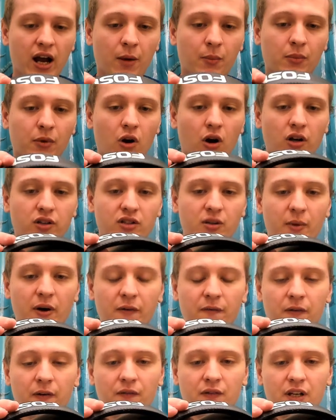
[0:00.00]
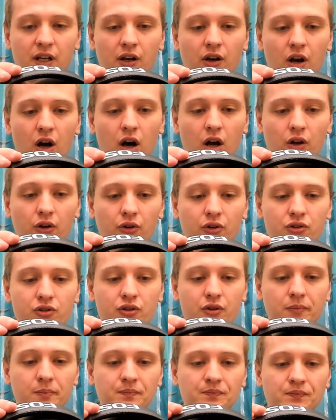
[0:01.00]
cost about $15.
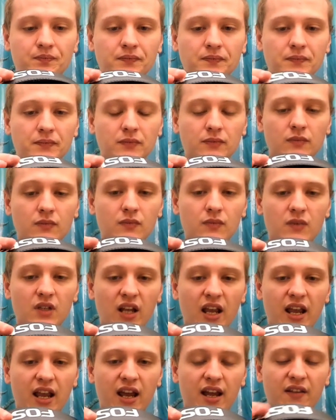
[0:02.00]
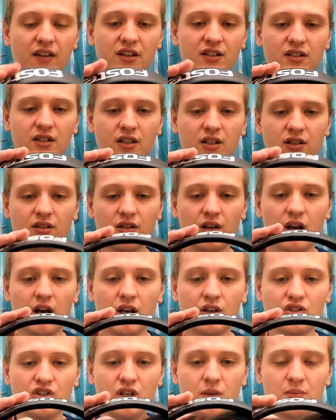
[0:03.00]
And this is
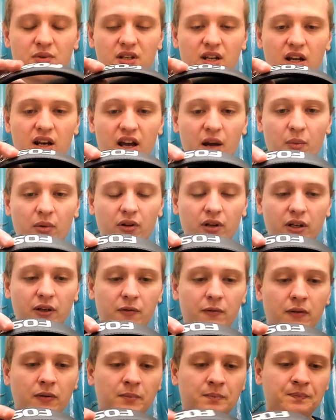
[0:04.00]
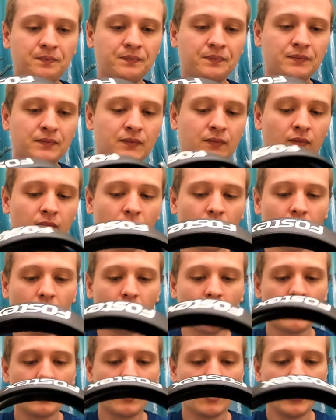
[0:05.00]
sheepskin, I believe.
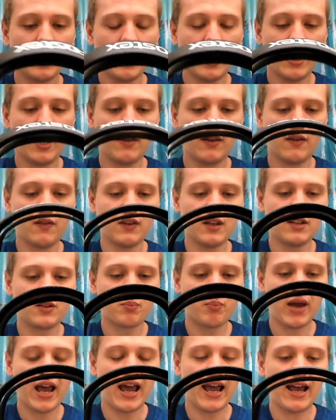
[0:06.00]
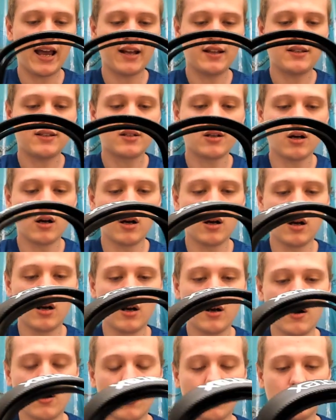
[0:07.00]
And then these pads are
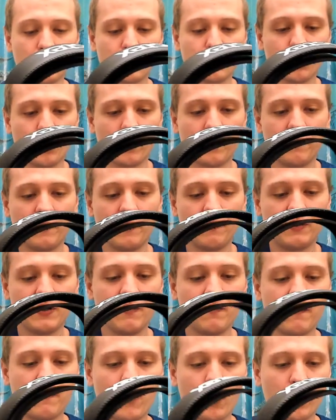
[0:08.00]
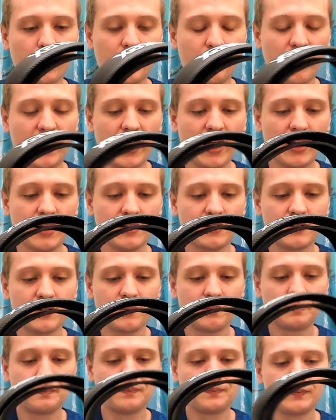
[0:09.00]
Shure 1540 pads.
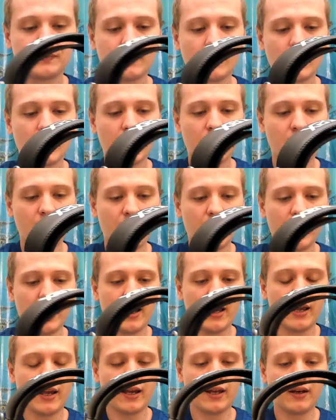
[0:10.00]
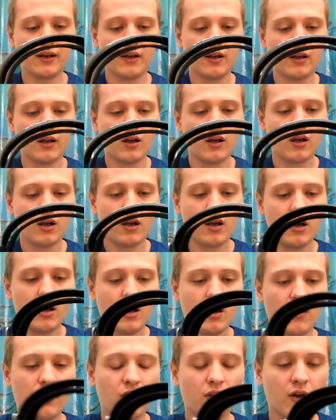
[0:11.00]
And
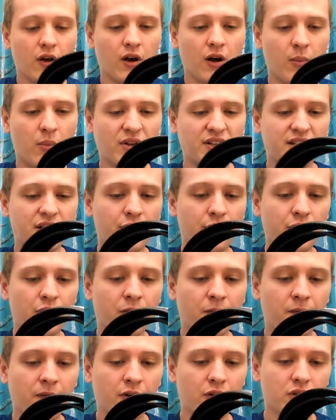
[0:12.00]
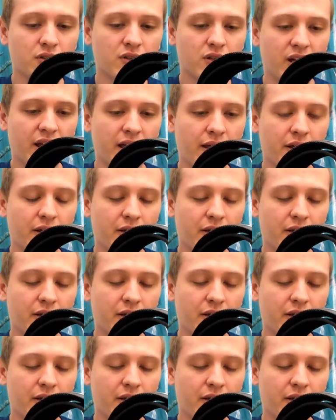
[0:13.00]
the material feels like,